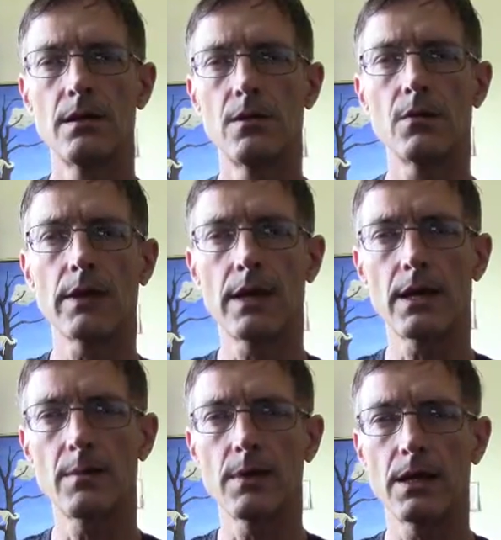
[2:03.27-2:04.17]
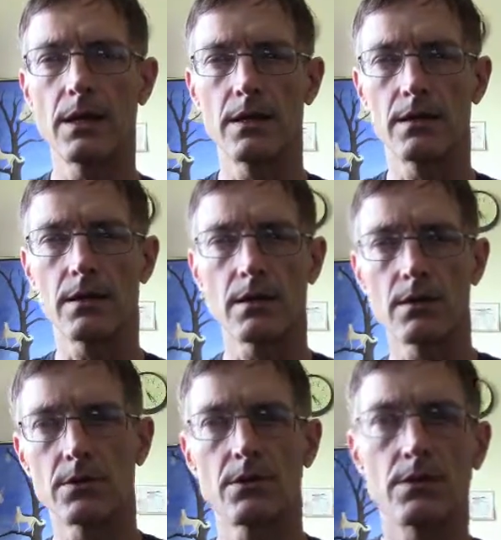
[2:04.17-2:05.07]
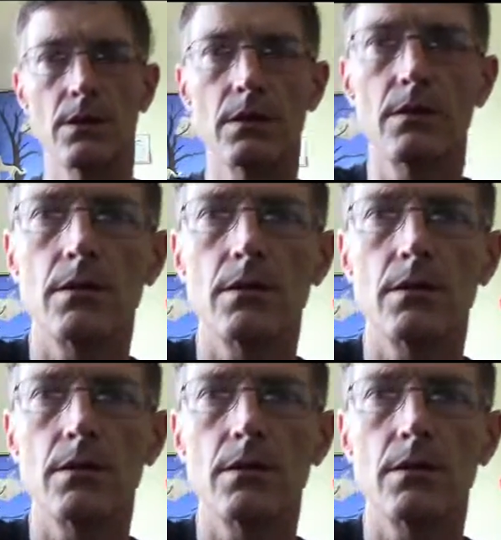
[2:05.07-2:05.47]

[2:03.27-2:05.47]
the old handyman talking to you.